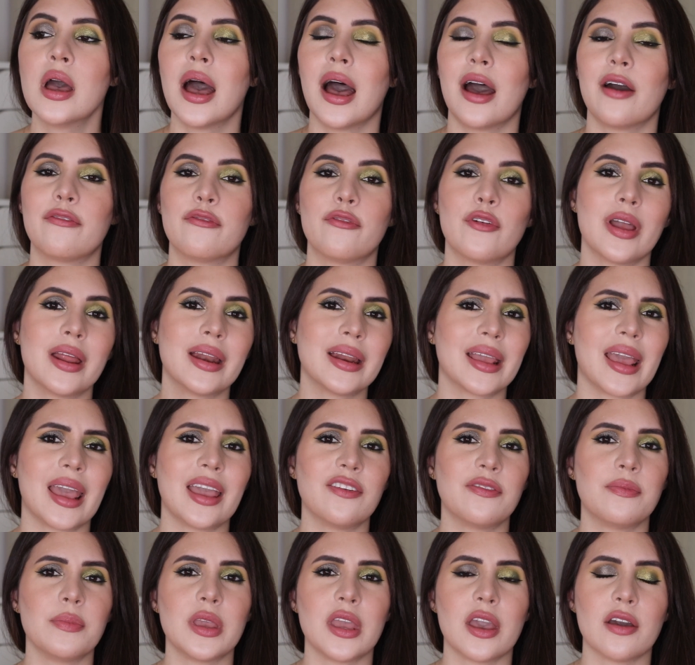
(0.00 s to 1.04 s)
A friend
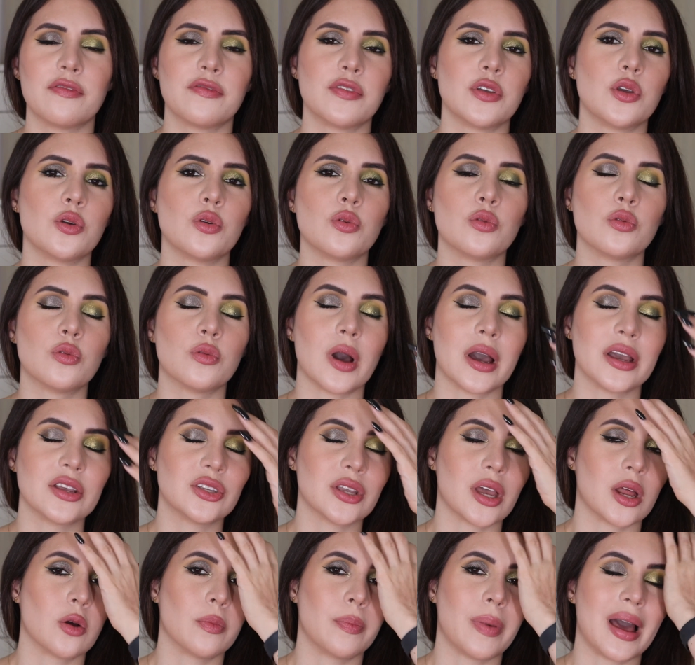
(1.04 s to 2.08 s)
gave me a few
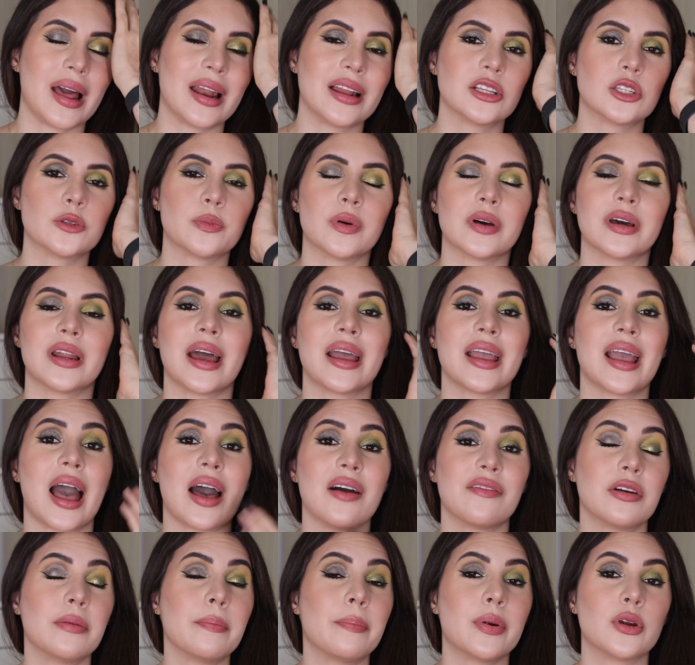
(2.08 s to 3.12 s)
eyeshadow palettes, but I
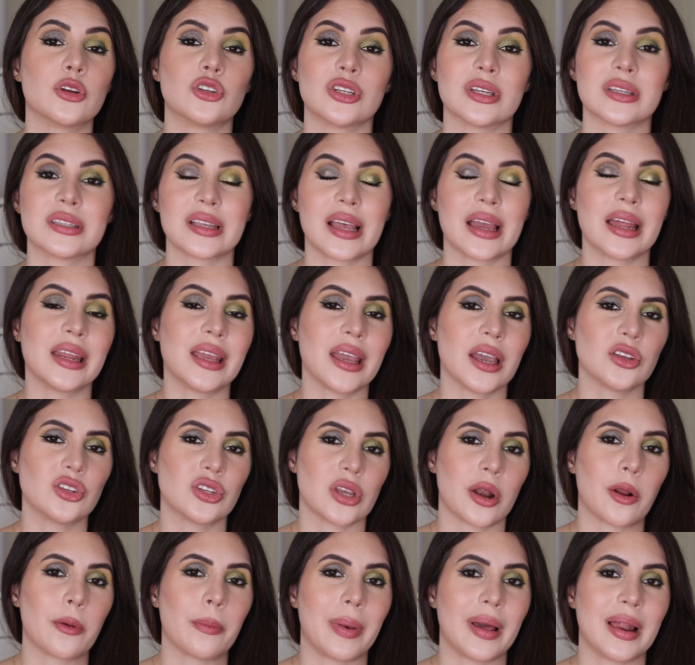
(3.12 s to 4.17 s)
haven't purchased any
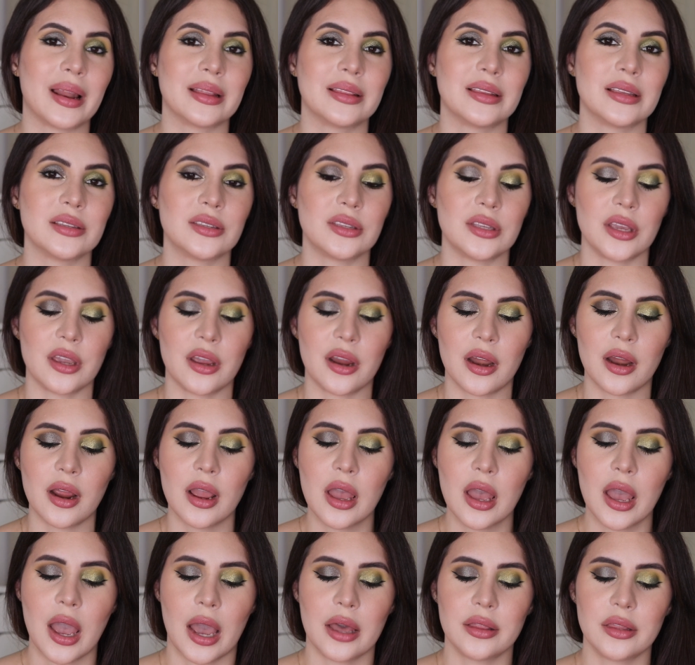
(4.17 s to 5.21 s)
eyeshadow palette this year,
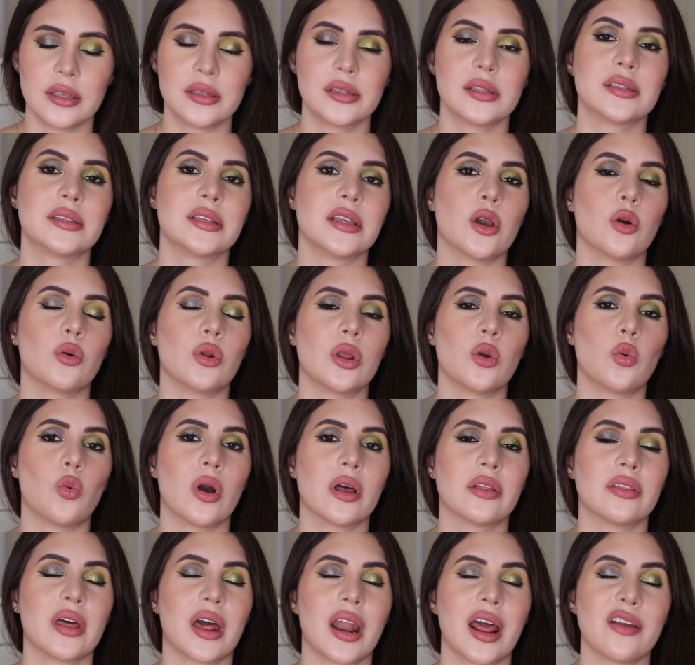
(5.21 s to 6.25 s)
and this is the only
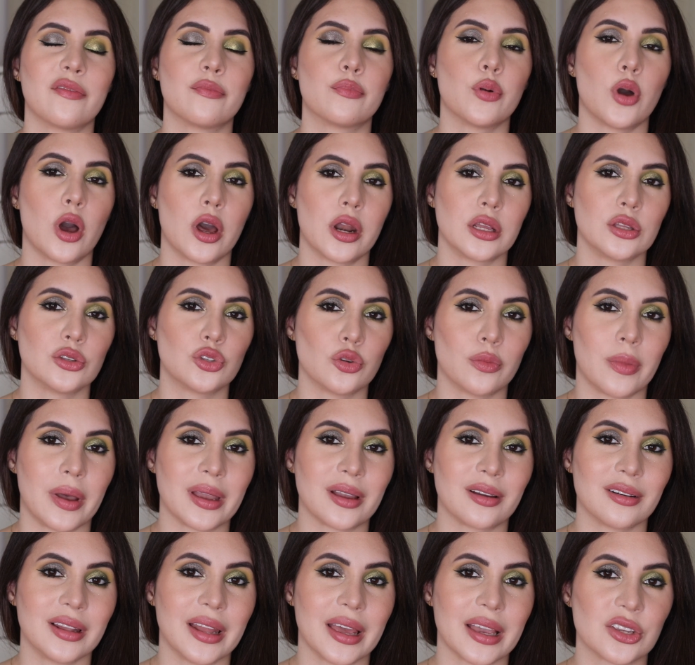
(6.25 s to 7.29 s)
one that I brought into my
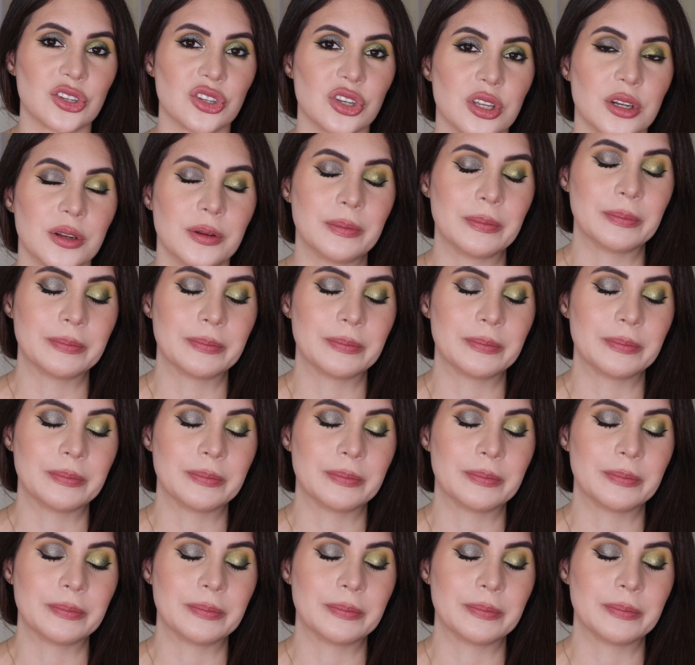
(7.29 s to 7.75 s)
collection.